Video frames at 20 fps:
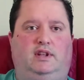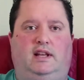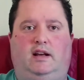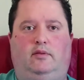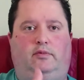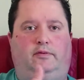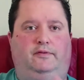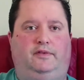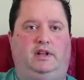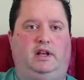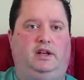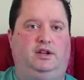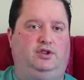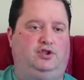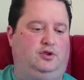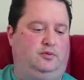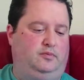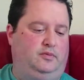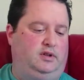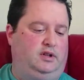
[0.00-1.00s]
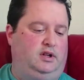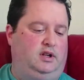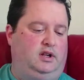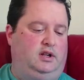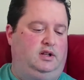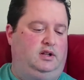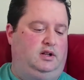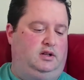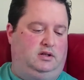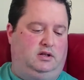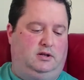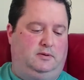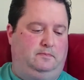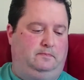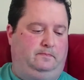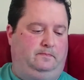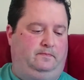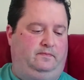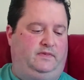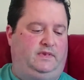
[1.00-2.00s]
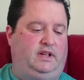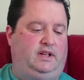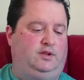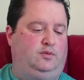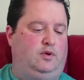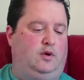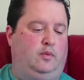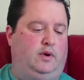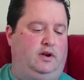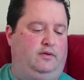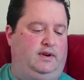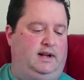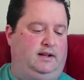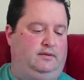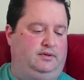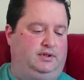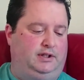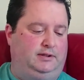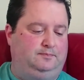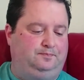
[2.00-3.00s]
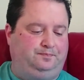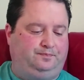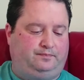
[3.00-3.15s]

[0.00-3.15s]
amplification. That is one way around it.